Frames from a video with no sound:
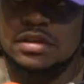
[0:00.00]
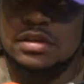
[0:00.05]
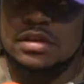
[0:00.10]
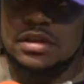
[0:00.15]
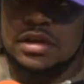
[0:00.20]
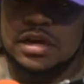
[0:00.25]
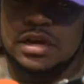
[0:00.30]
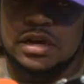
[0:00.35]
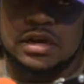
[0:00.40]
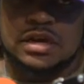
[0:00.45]

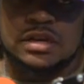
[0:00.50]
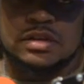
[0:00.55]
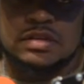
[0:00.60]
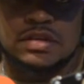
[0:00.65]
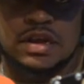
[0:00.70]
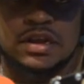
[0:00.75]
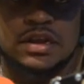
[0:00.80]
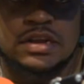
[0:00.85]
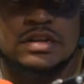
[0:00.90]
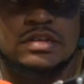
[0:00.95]
Yeah,
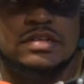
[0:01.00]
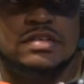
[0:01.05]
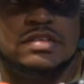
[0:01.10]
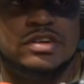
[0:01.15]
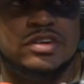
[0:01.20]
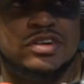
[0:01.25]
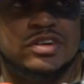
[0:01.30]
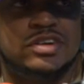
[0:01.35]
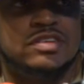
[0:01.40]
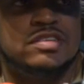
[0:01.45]
taking it
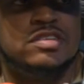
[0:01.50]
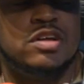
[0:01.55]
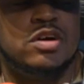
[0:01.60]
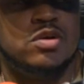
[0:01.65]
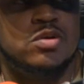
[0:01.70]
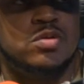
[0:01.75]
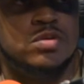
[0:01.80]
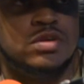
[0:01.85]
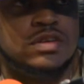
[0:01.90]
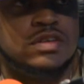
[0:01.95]
serious
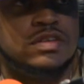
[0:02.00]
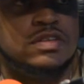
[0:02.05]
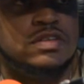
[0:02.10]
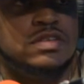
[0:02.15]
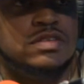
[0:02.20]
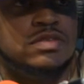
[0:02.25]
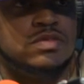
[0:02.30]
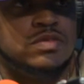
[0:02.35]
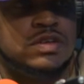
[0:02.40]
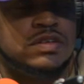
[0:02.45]
though
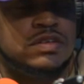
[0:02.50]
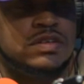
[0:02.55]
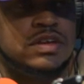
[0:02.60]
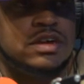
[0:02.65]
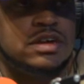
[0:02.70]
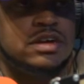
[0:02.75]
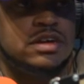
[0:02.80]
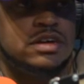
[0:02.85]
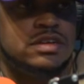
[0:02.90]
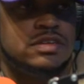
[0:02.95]
was
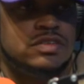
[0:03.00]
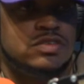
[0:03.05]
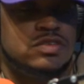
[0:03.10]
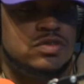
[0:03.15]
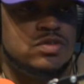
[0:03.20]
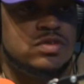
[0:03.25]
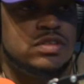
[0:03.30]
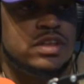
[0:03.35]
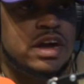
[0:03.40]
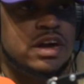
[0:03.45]

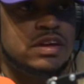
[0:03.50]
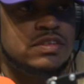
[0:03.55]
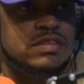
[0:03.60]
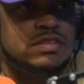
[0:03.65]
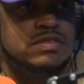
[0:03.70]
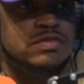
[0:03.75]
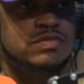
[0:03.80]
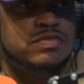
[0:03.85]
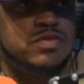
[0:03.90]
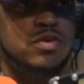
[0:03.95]

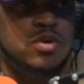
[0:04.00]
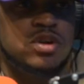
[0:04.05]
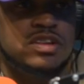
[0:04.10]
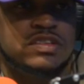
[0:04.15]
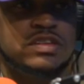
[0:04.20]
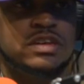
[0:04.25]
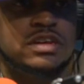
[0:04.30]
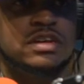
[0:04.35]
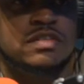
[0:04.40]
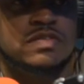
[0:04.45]

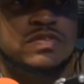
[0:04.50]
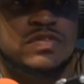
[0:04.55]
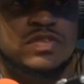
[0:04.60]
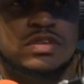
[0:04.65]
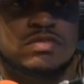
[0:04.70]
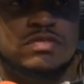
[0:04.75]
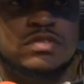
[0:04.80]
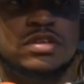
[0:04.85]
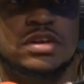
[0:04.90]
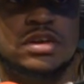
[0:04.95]
2014 and
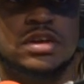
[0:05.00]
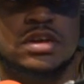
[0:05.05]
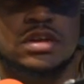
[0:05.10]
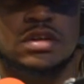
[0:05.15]
15.